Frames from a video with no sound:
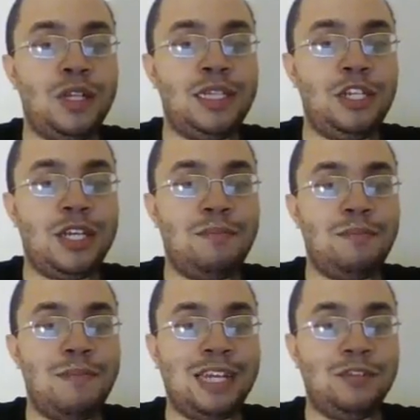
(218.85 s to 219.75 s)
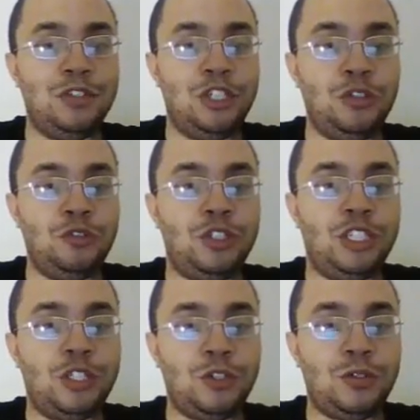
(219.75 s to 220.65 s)
and then you come back and reduce. This
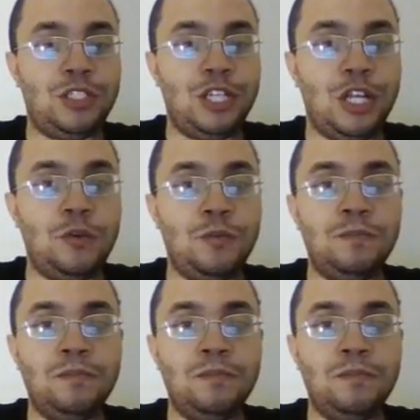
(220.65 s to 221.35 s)
stone is low.